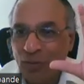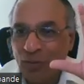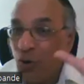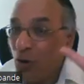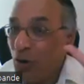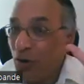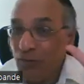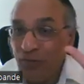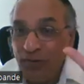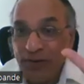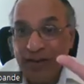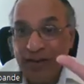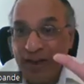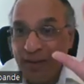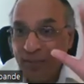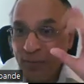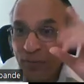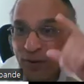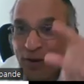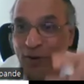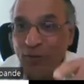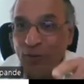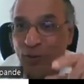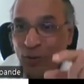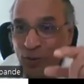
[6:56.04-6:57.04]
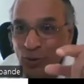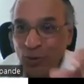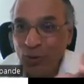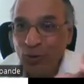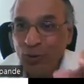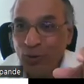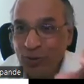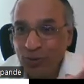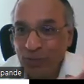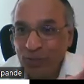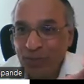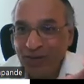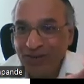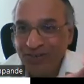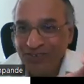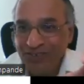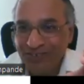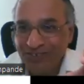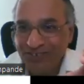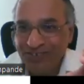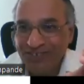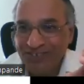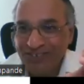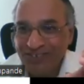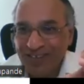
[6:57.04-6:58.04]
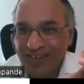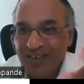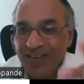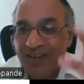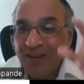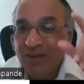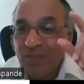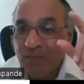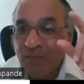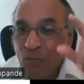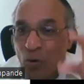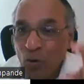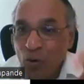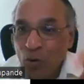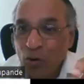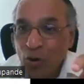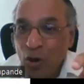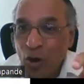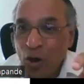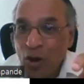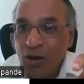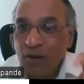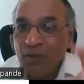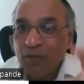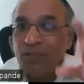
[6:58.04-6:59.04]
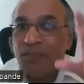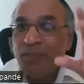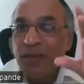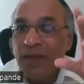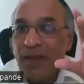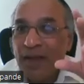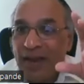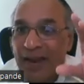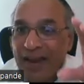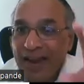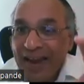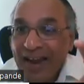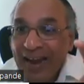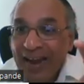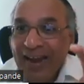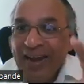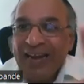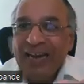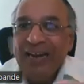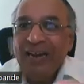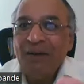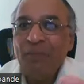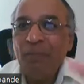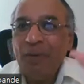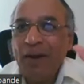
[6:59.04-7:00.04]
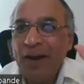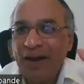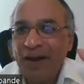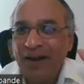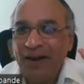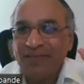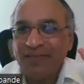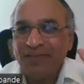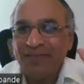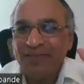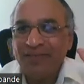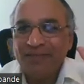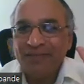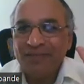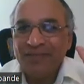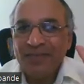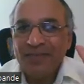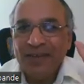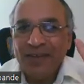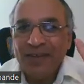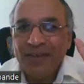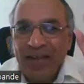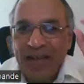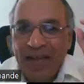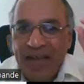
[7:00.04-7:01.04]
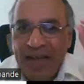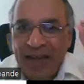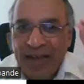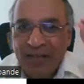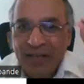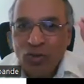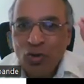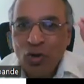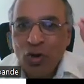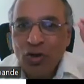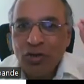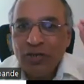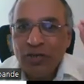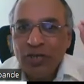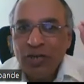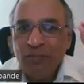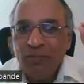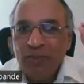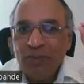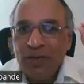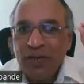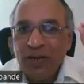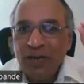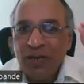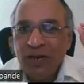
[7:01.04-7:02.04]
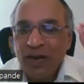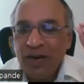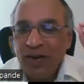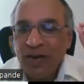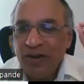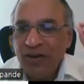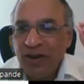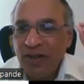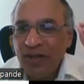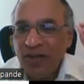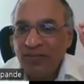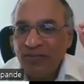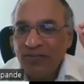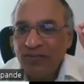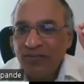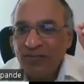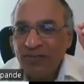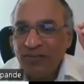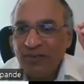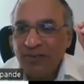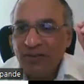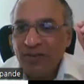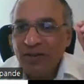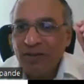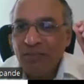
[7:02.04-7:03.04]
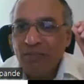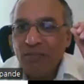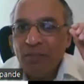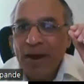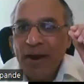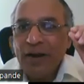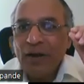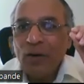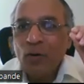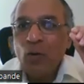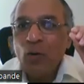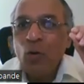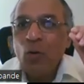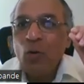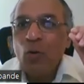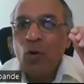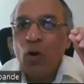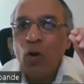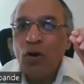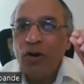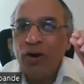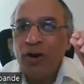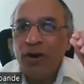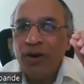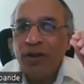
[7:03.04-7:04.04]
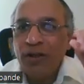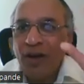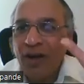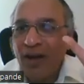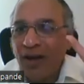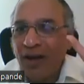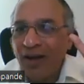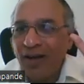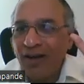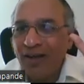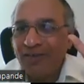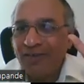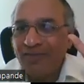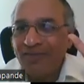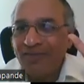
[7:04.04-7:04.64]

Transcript: Don't worry, I'm going to show you the pictures. Motor end plate. Axon terminal contains mitochondria,